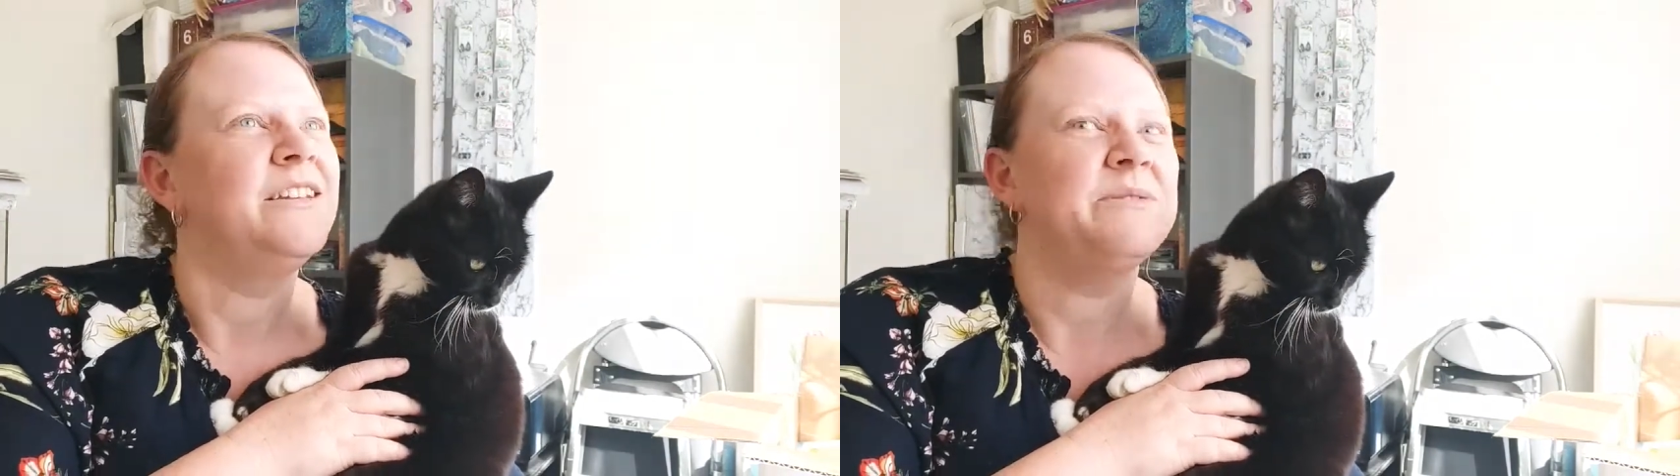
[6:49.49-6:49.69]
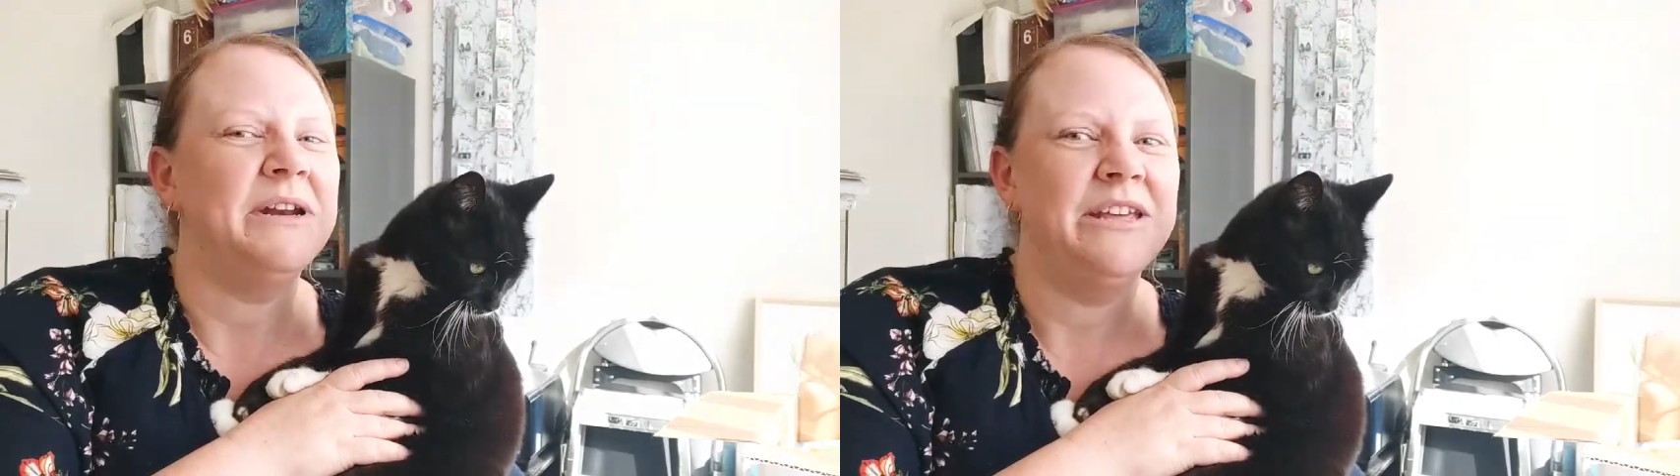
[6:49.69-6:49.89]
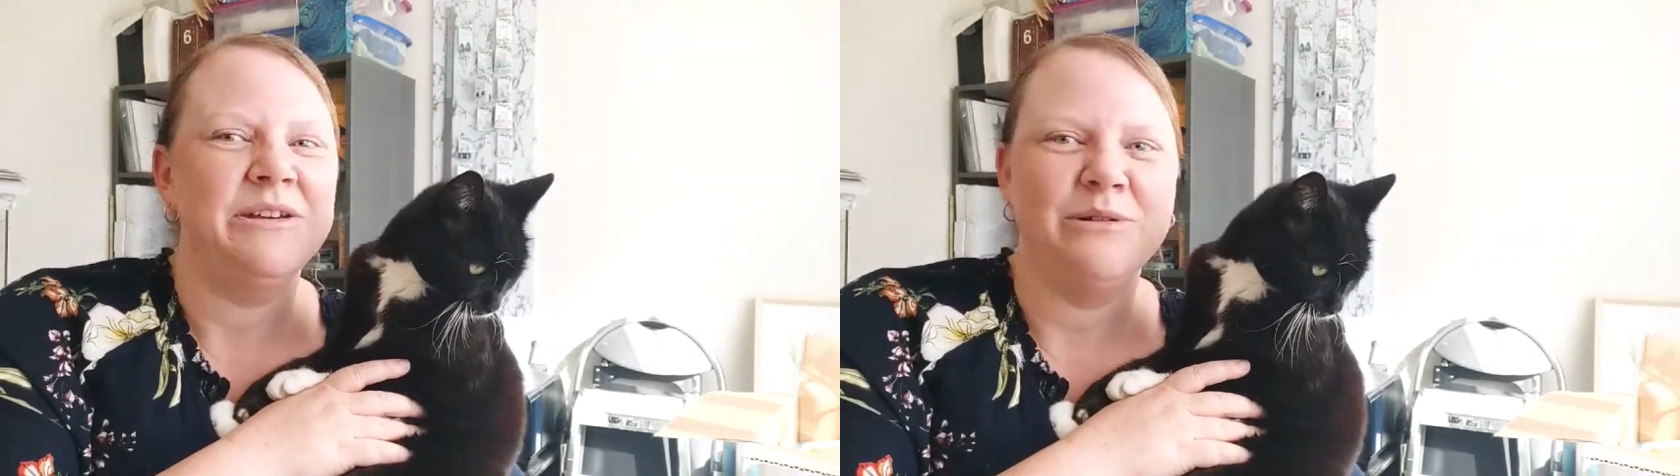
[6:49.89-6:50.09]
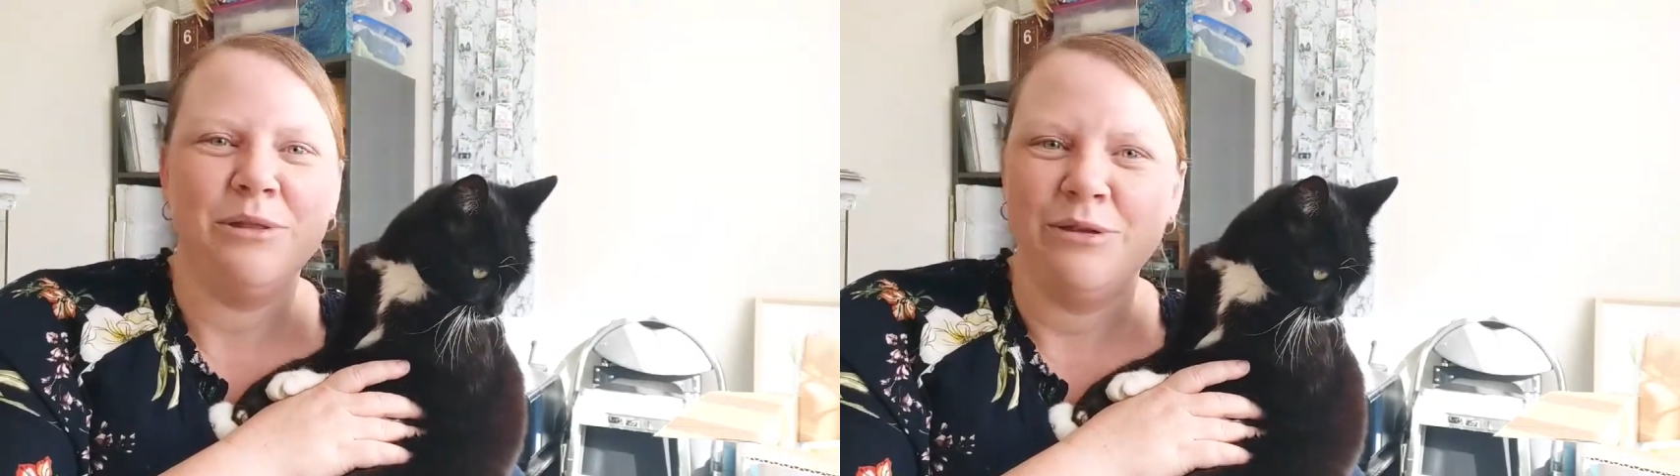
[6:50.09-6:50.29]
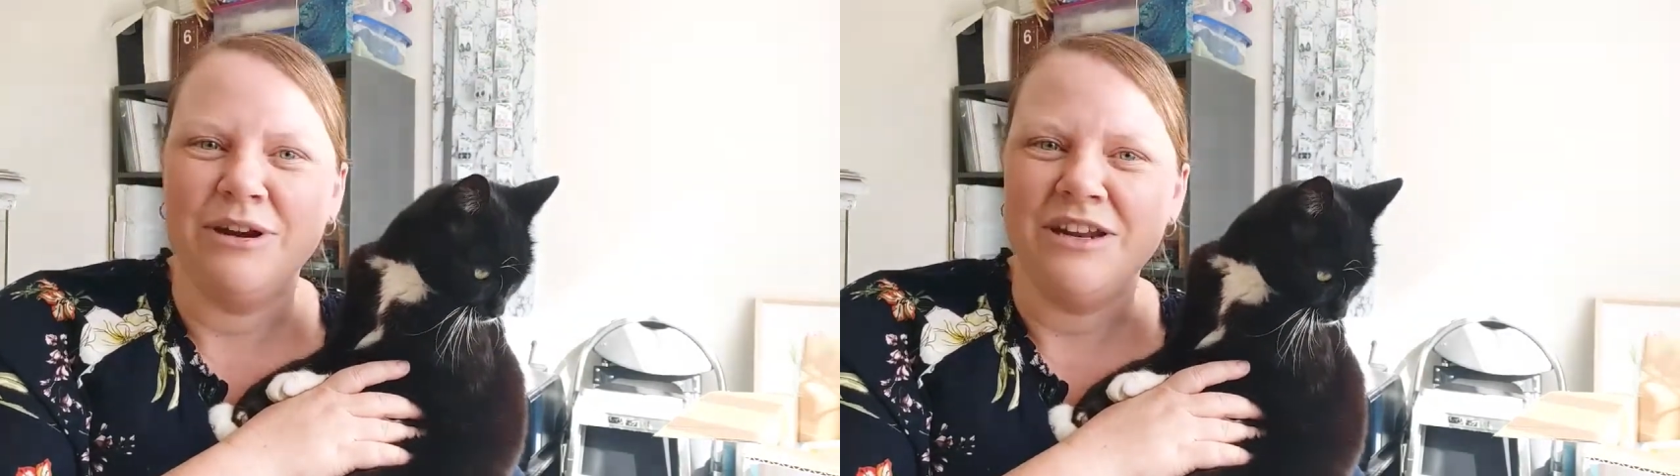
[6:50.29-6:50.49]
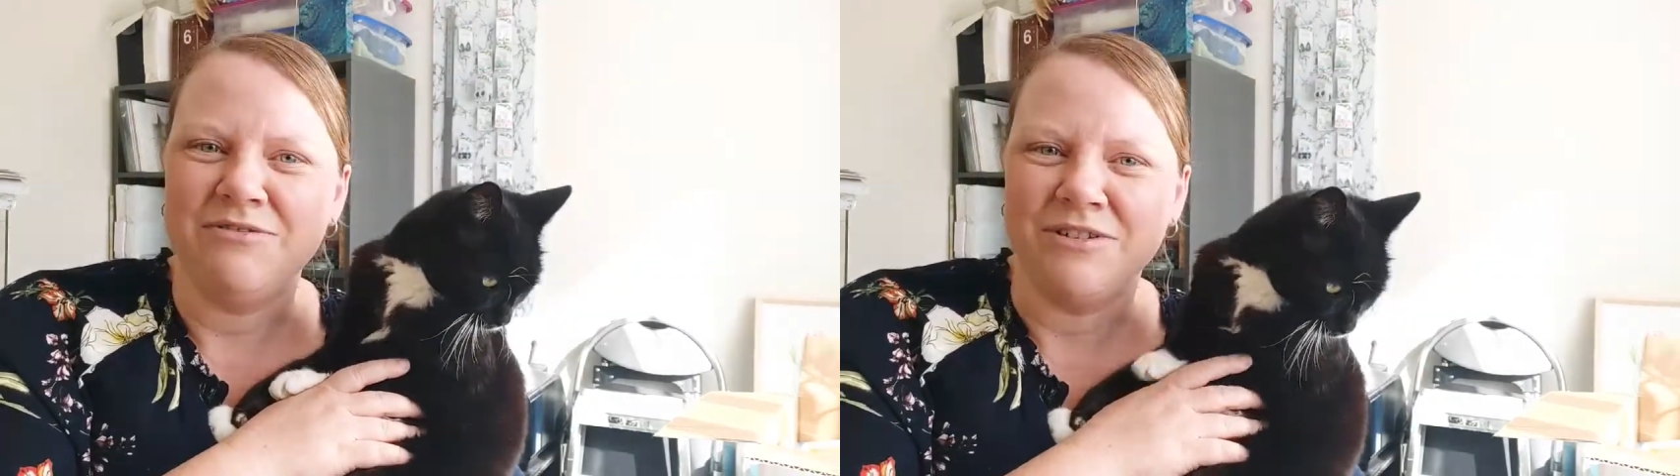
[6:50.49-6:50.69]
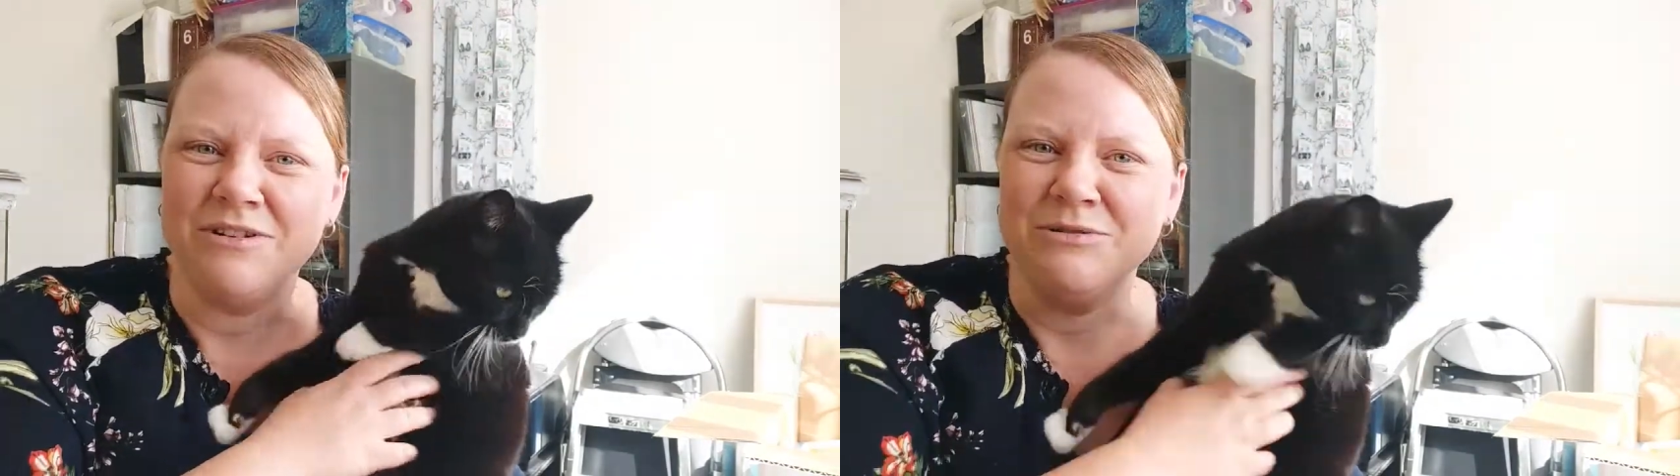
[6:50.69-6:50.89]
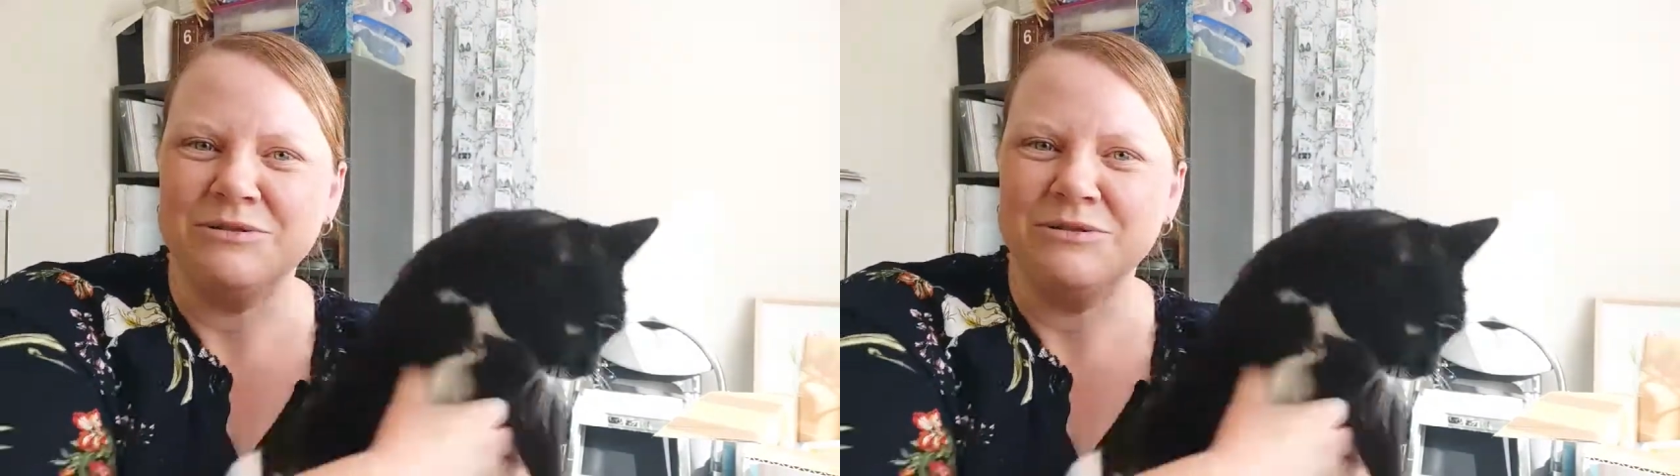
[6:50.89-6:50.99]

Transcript: 20 or 30 different